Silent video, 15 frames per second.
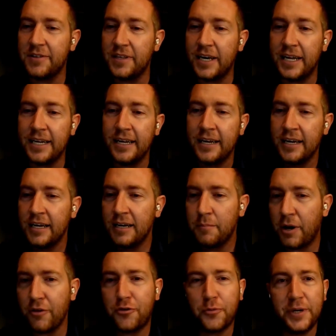And then
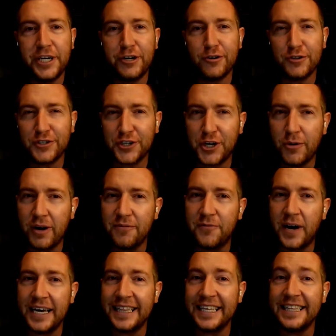about 3 years ago, I
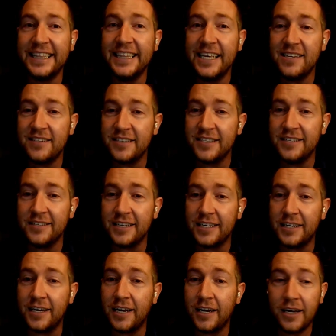finally listened
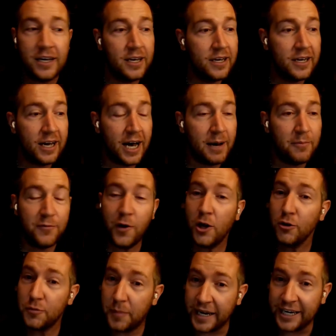and
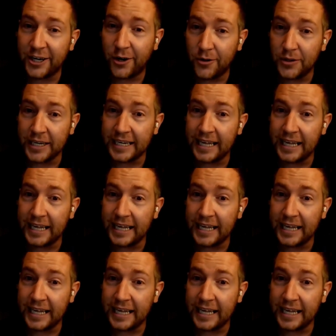followed my calling.